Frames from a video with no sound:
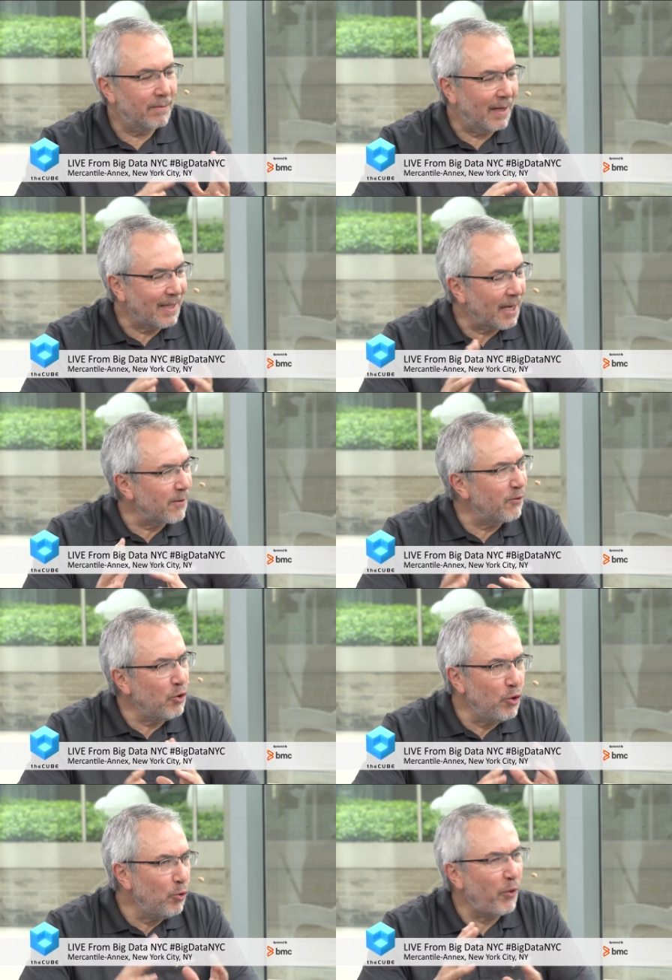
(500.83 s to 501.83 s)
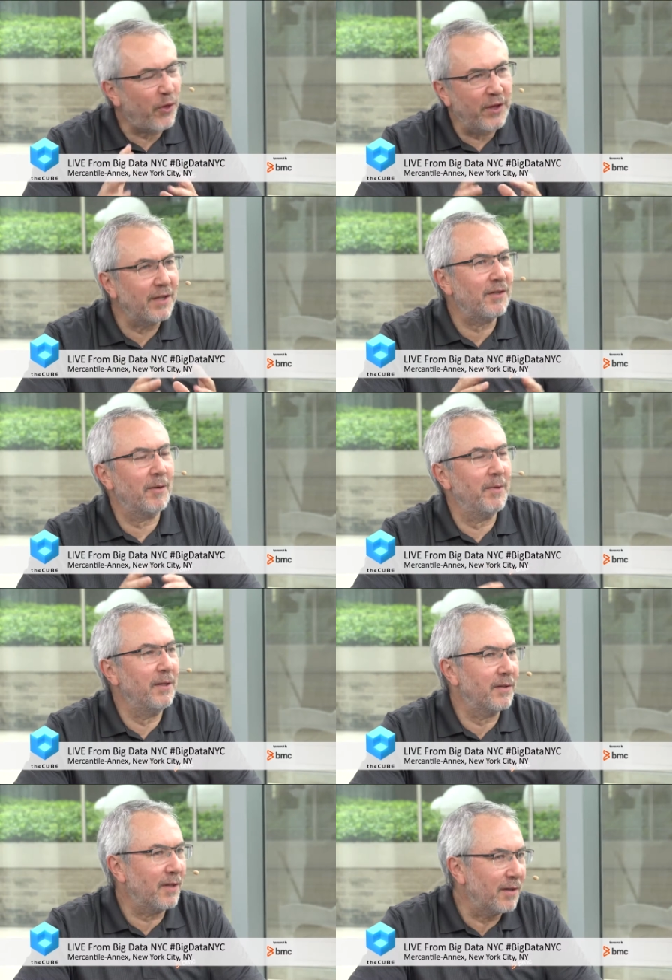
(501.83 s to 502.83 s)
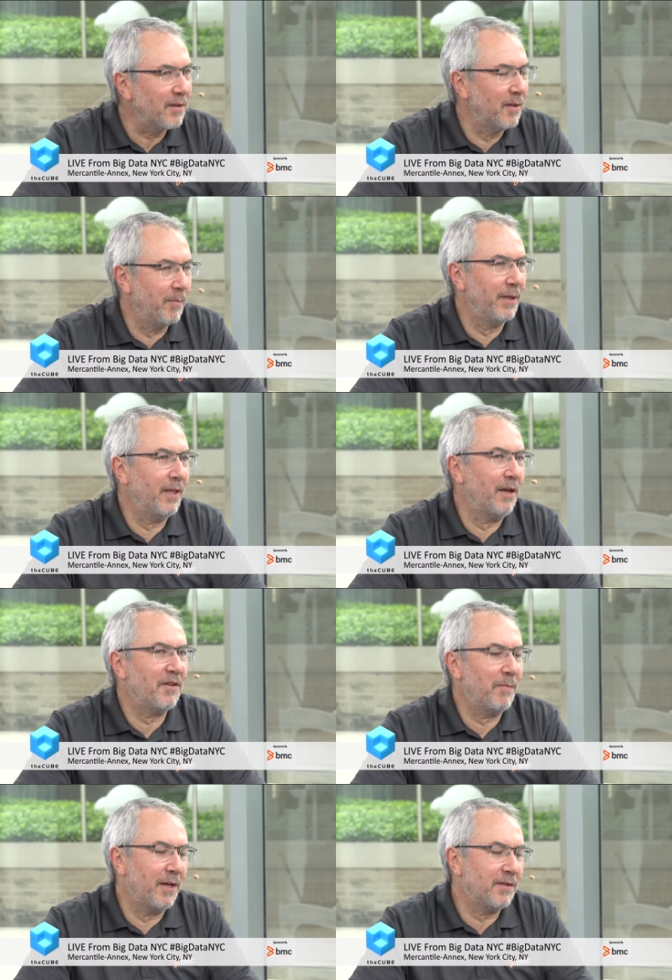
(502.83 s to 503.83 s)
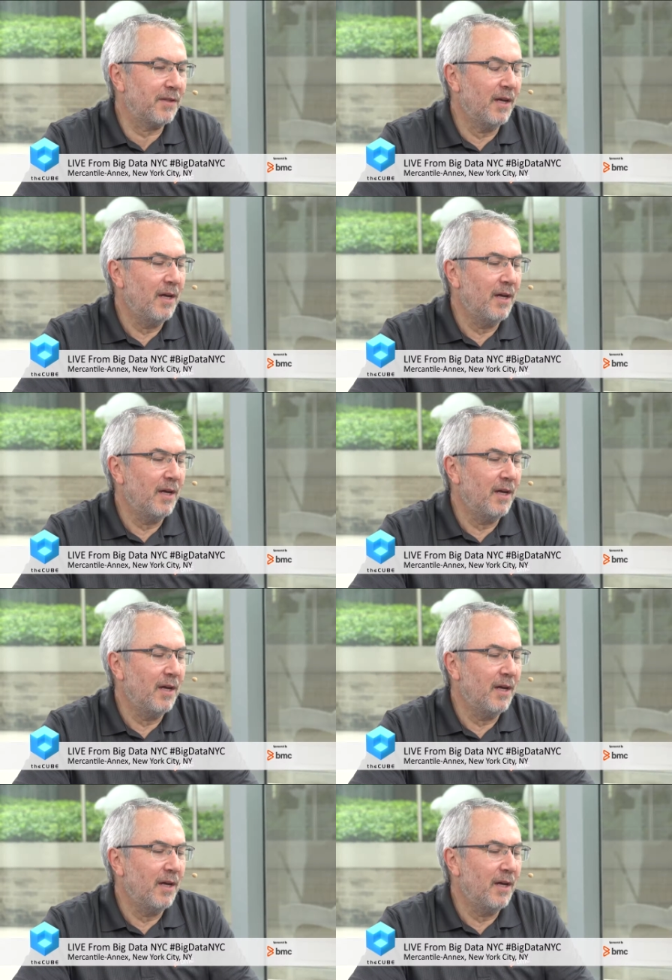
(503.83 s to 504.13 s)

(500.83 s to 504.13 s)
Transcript: a lot of new things that are being discussed in the big data space,